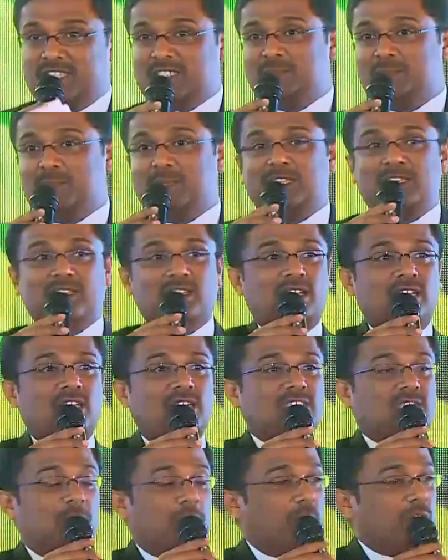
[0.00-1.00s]
been
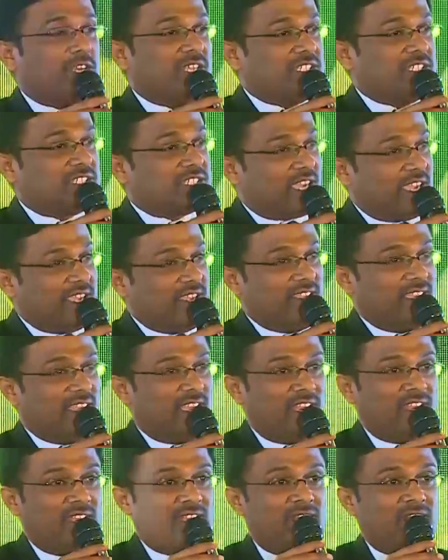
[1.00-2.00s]
supporting TIE
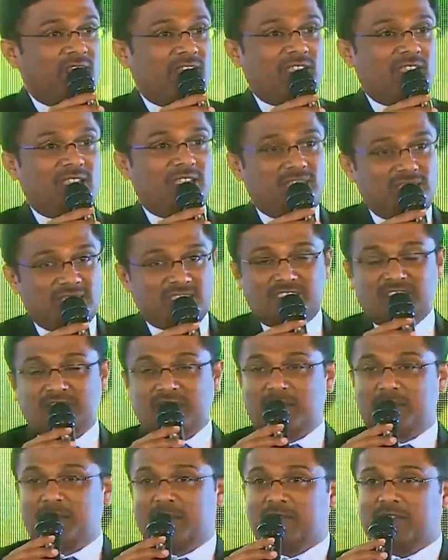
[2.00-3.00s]
and he is the
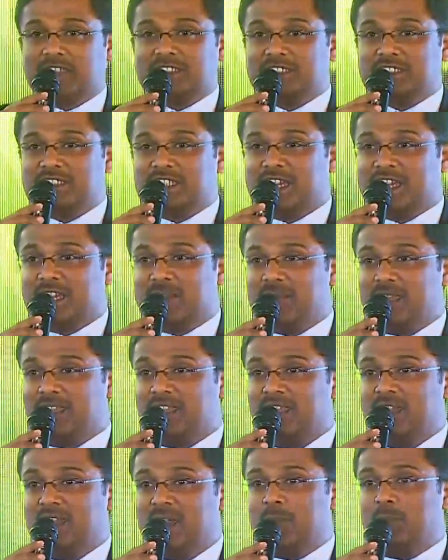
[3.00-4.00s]
chairman of ICT Academy.
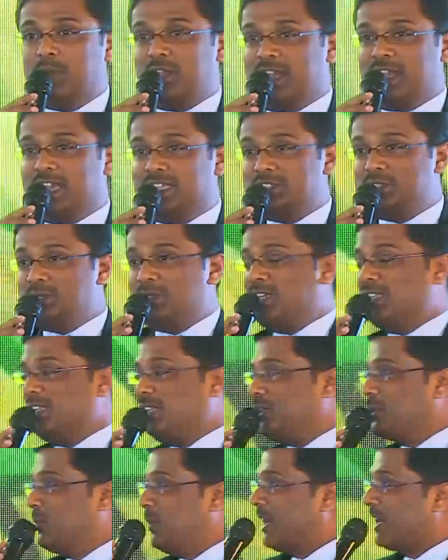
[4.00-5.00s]
Put your hands together
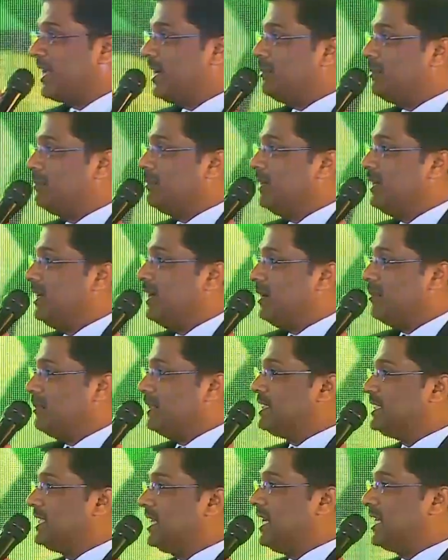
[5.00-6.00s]
to welcome
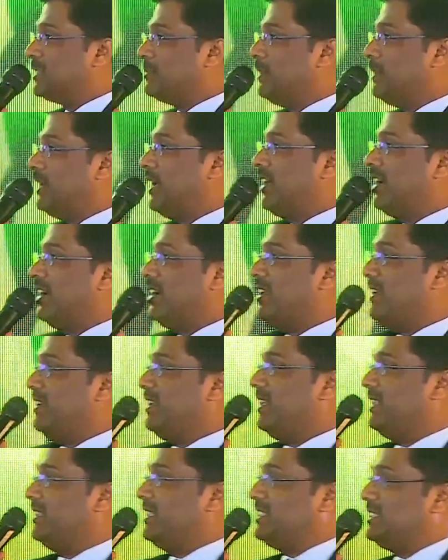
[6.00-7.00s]
Mr. Lakshmi
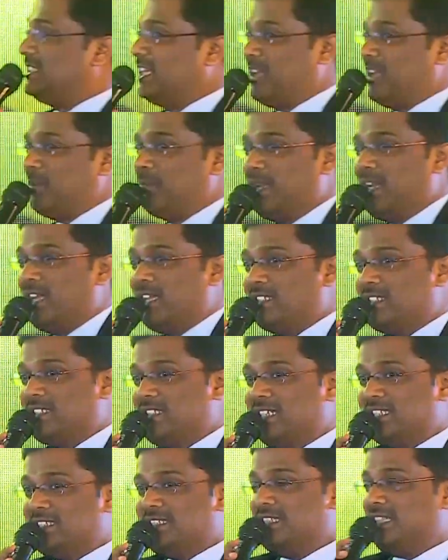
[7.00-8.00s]
Narayanan, the chairman
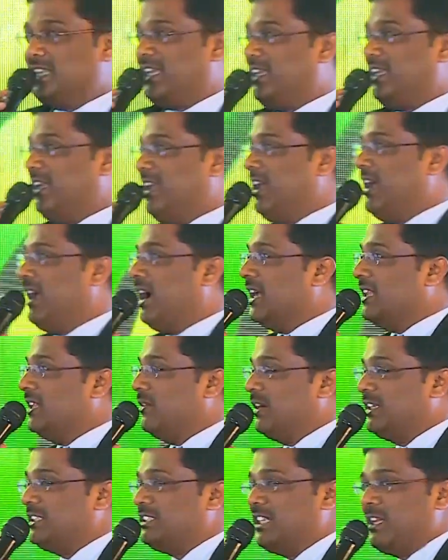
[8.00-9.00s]
ICTACT and the
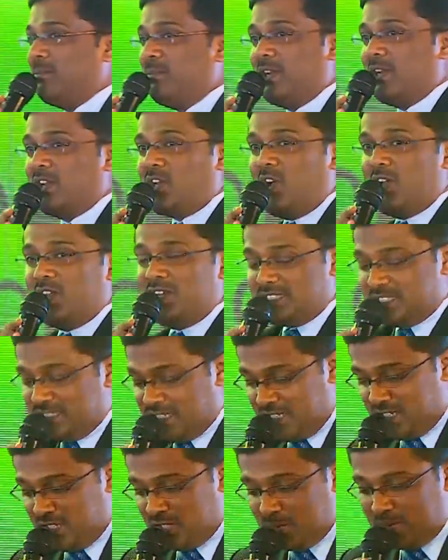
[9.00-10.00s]
vice chairman
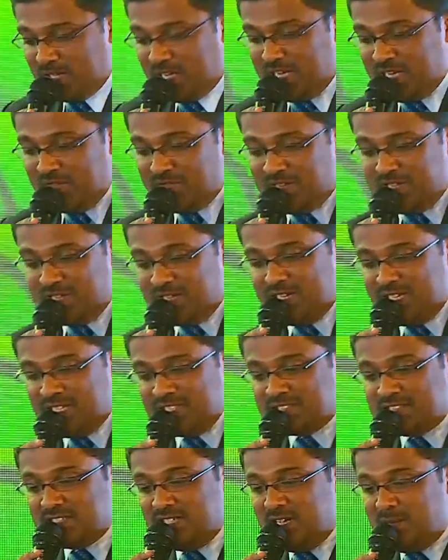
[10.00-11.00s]
Cognizant to deliver
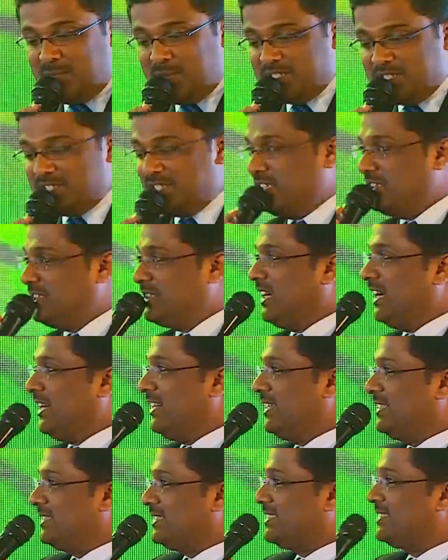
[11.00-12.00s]
his presidential
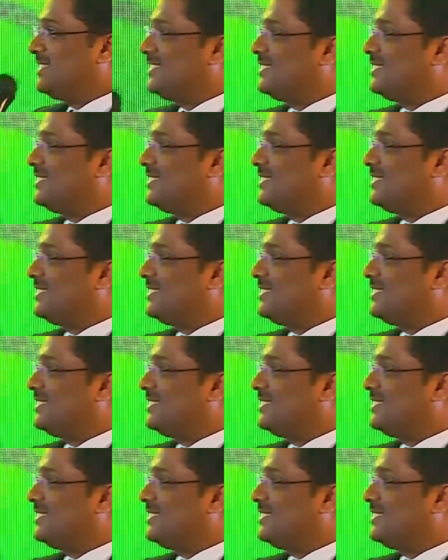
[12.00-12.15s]
address.